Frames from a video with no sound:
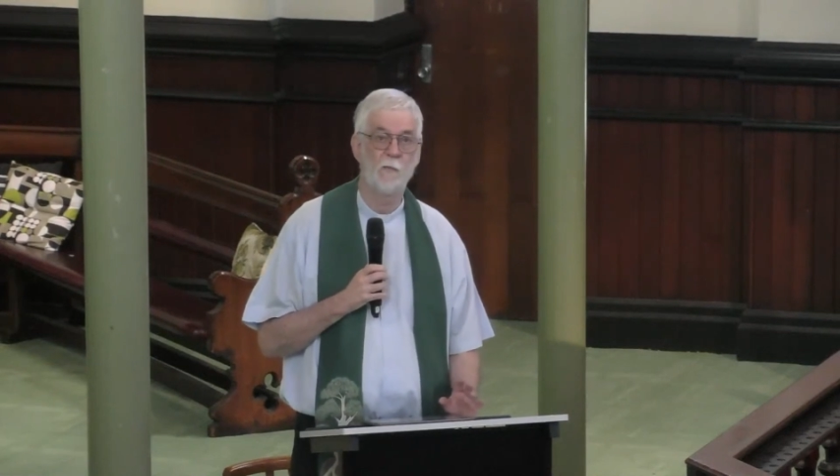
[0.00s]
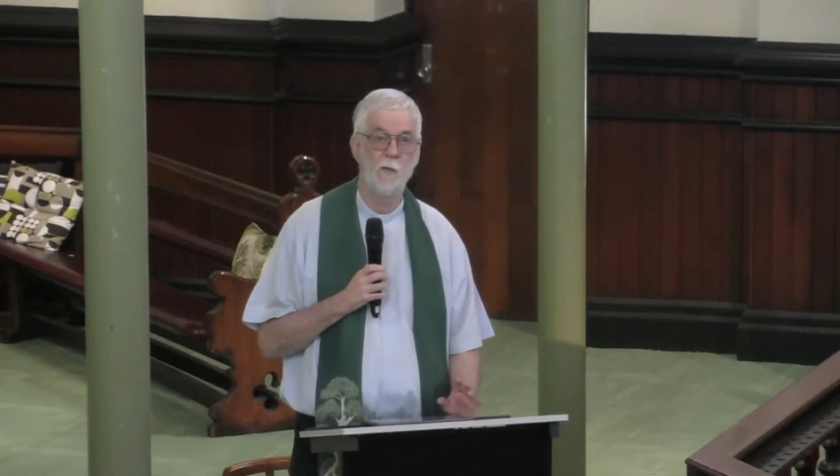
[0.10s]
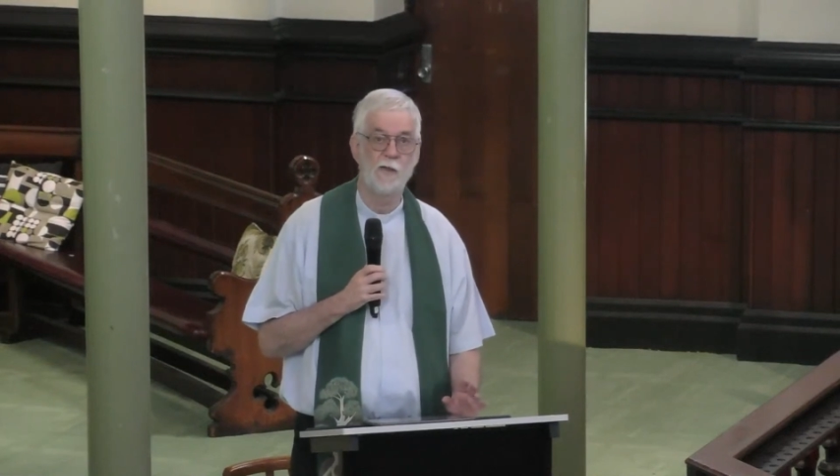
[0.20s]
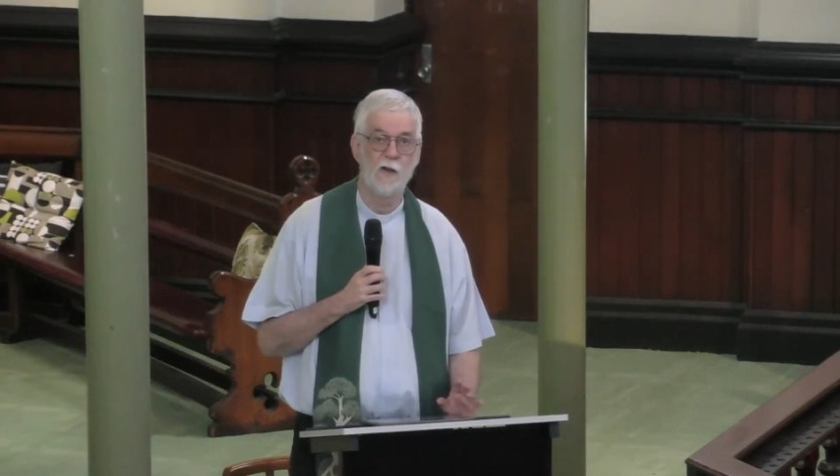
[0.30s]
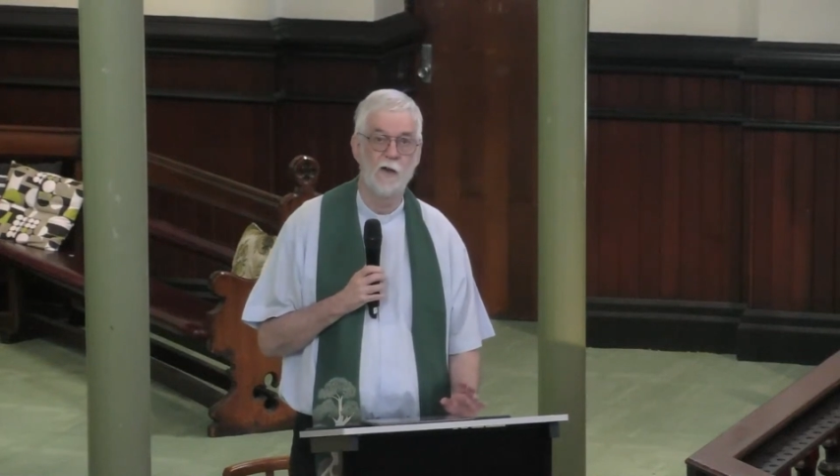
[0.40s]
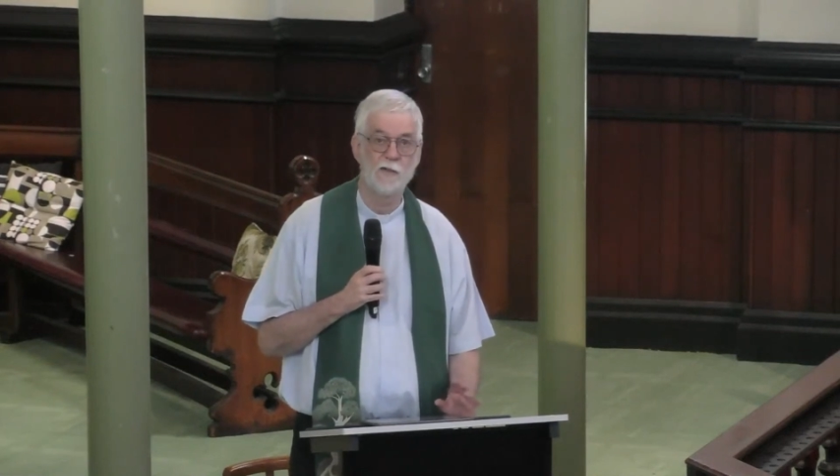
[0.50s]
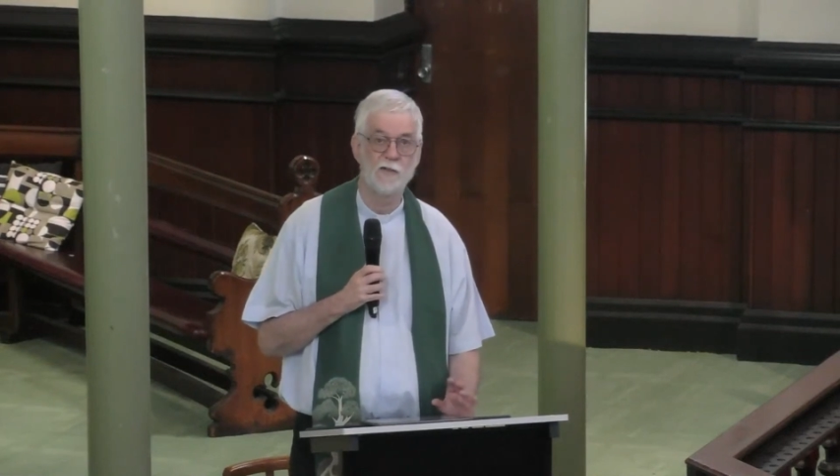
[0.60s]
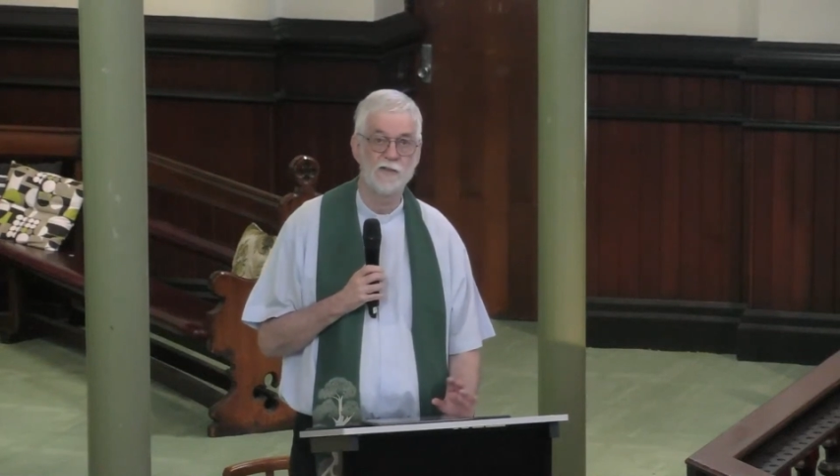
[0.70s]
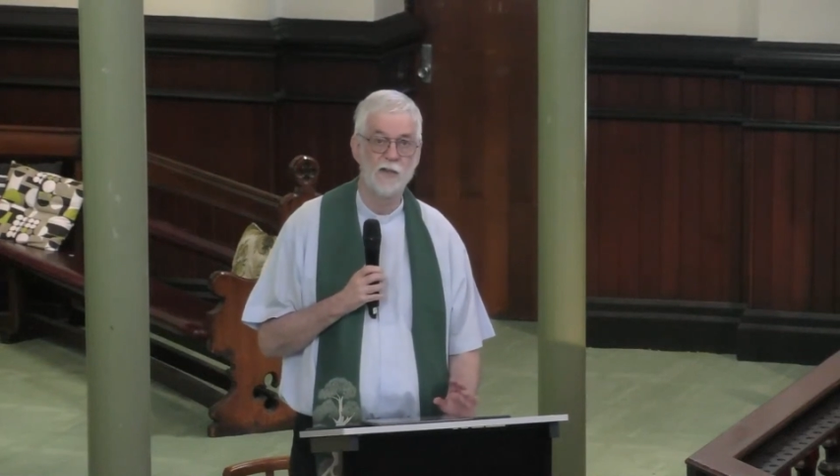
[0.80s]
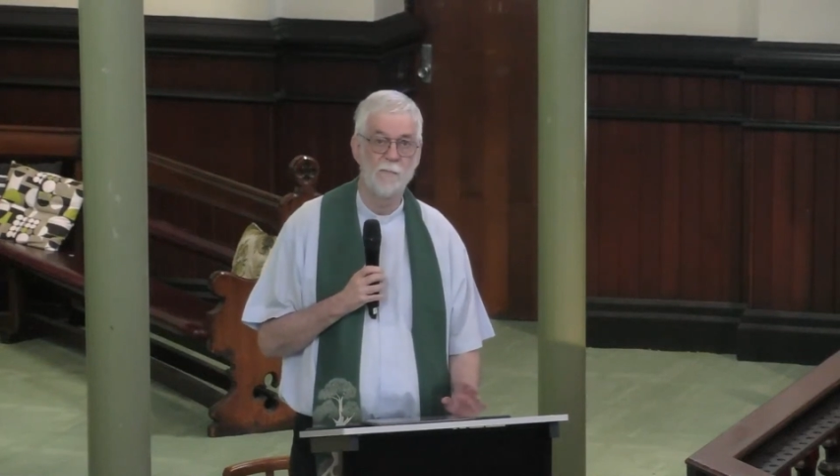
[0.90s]
with God as
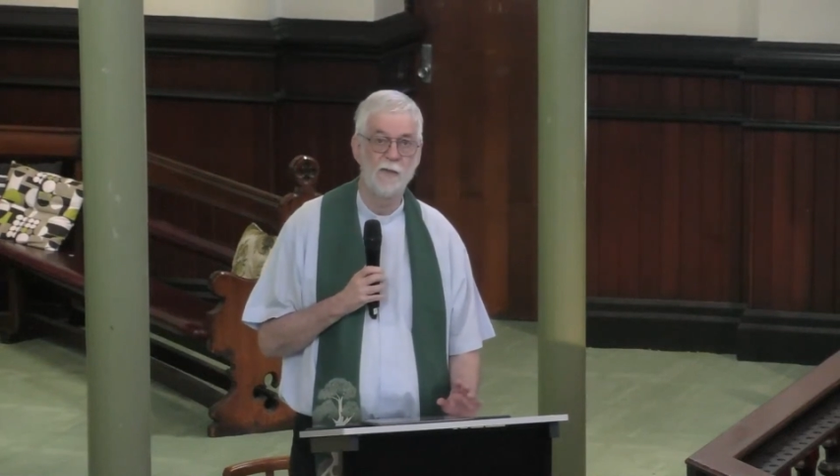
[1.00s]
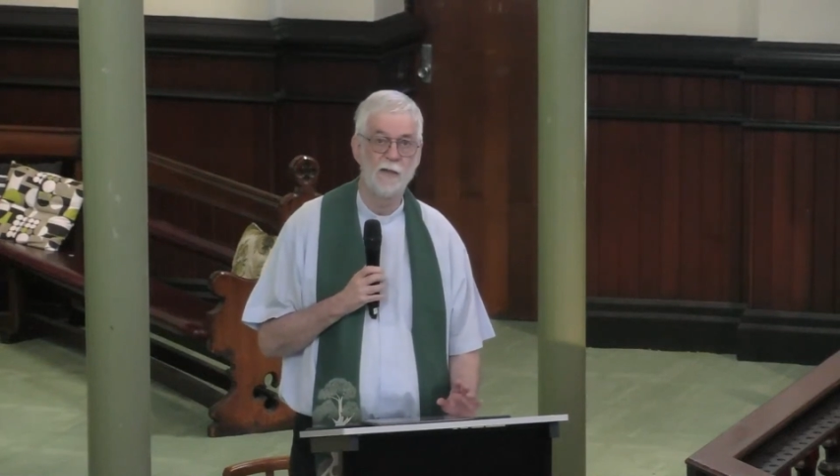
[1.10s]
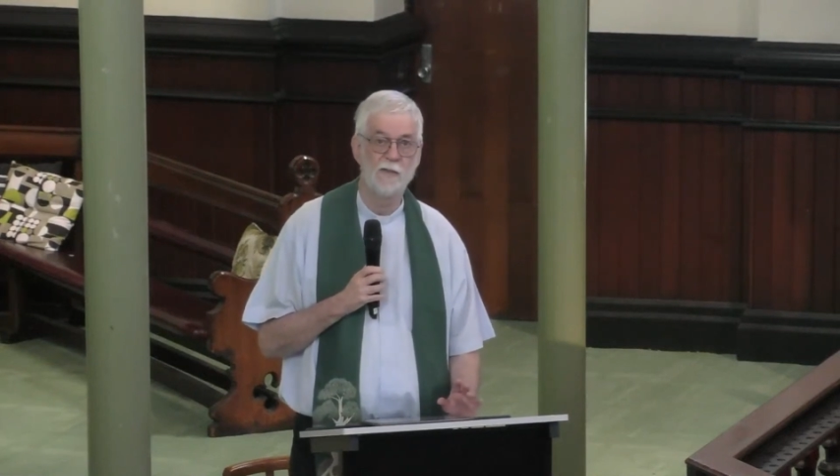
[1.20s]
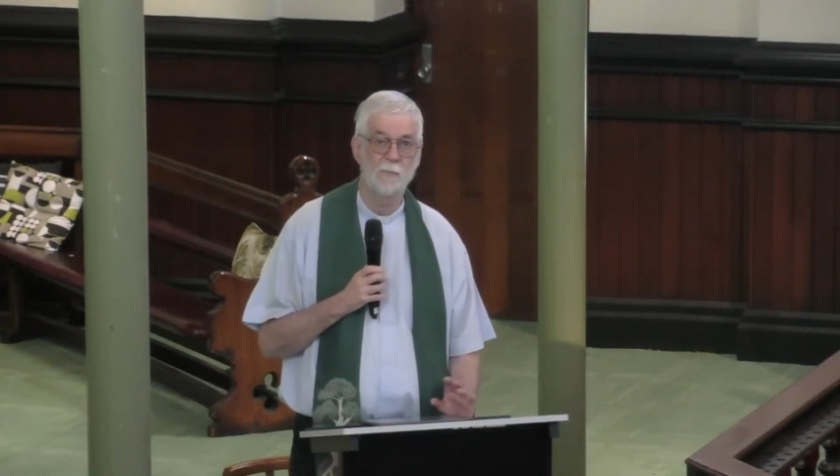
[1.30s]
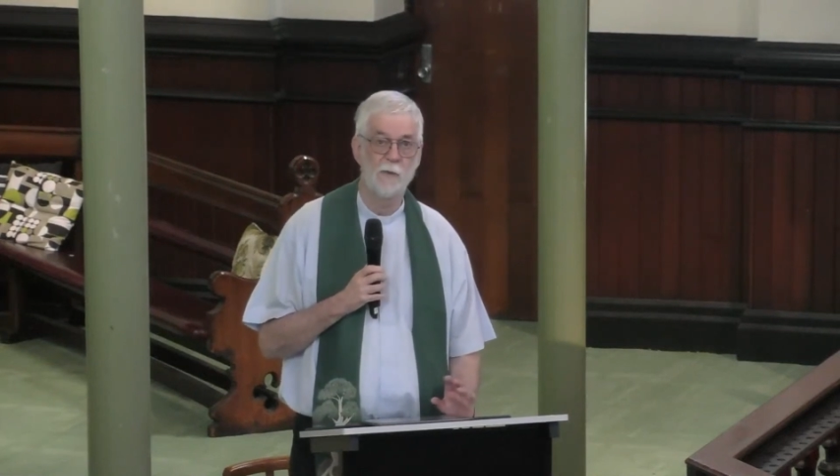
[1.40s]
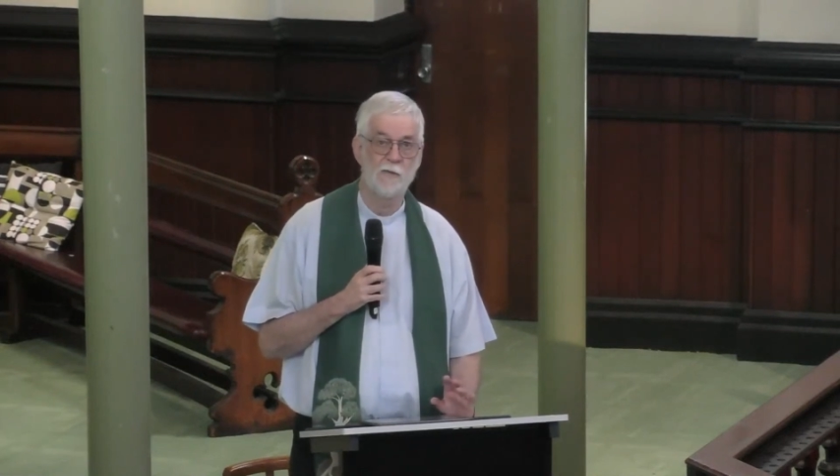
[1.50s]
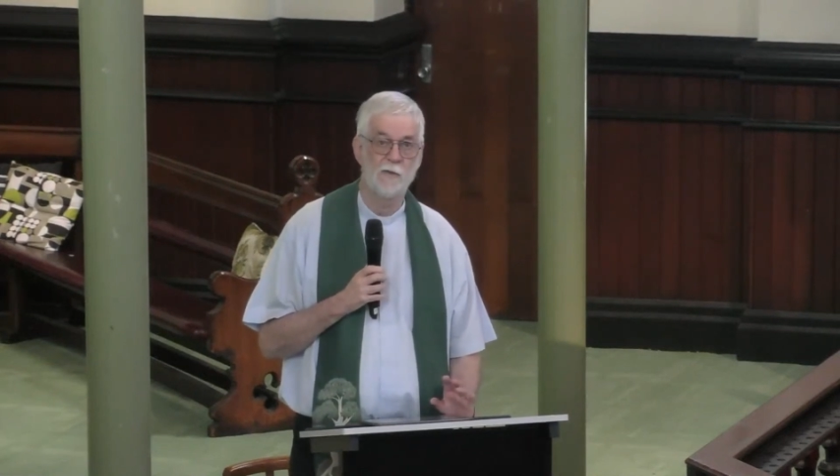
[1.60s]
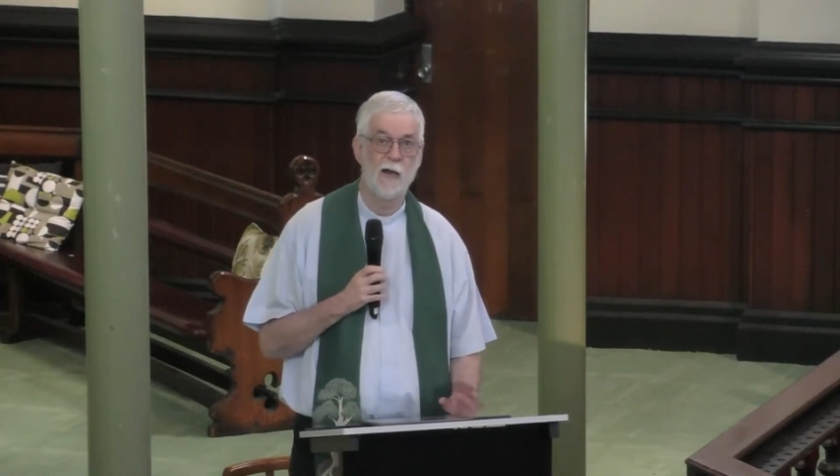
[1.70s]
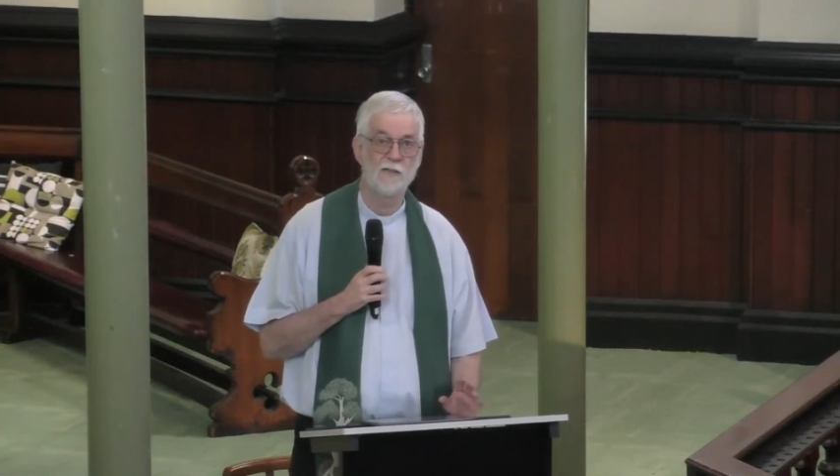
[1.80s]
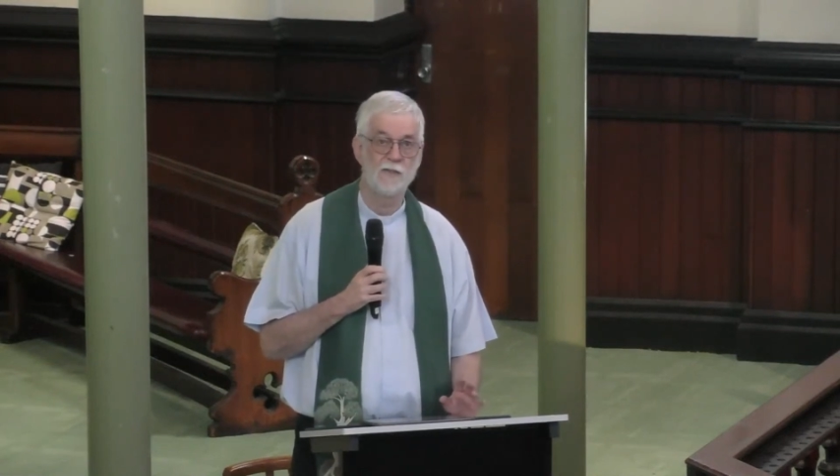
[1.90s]
something to be
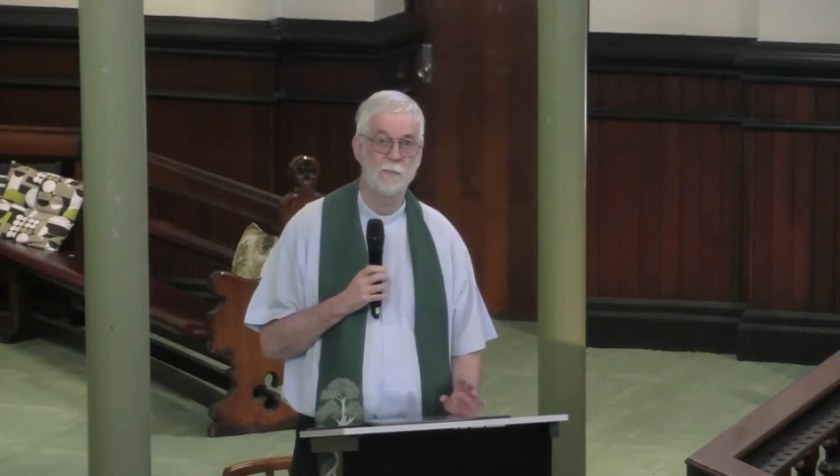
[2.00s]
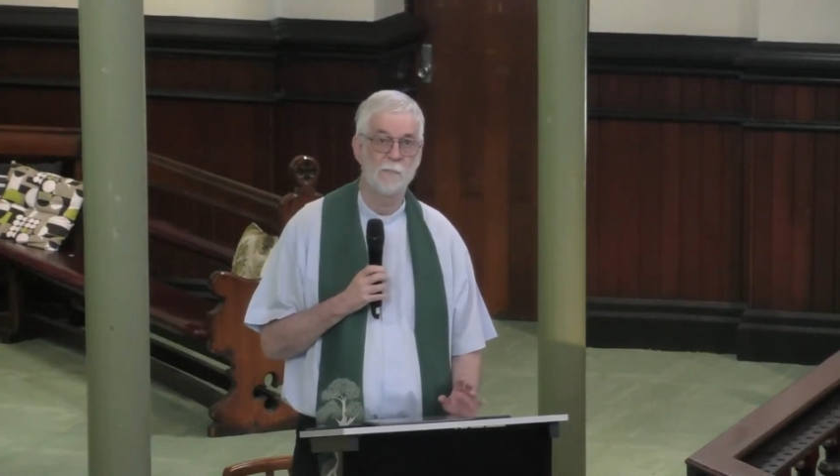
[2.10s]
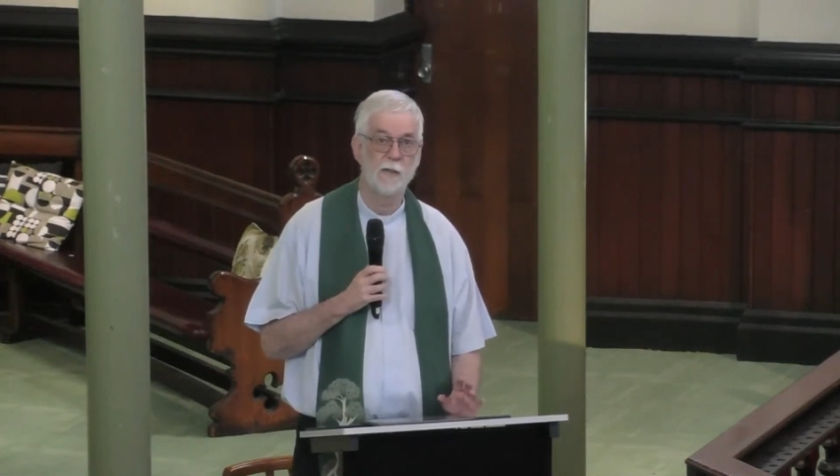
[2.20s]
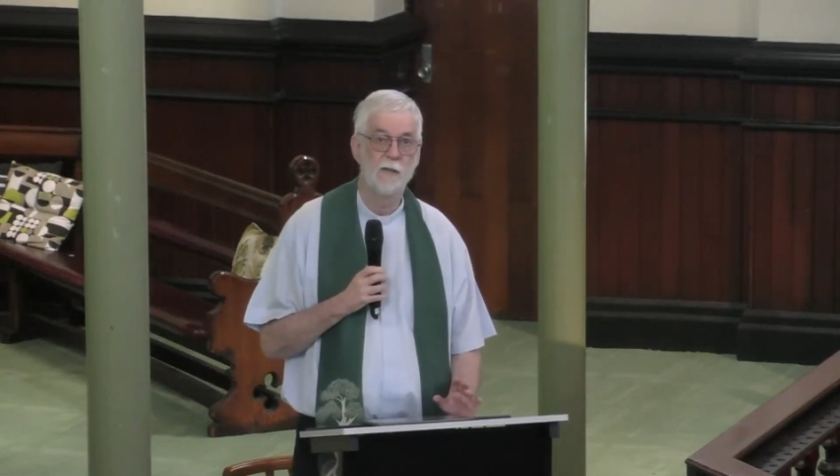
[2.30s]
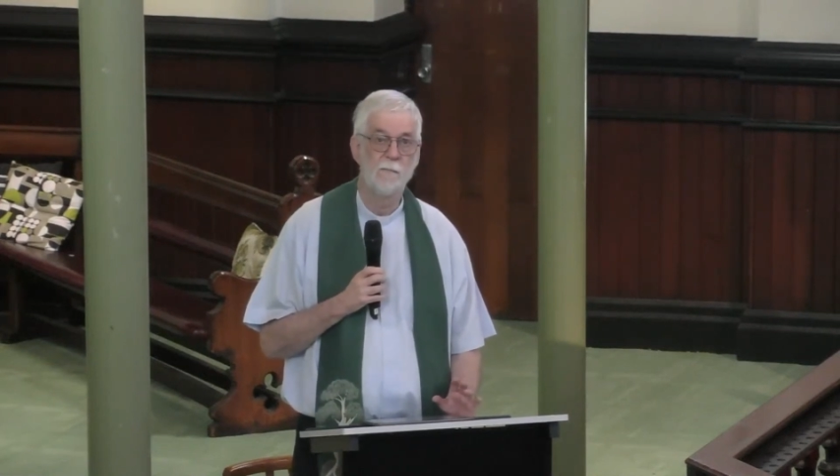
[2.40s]
grasped.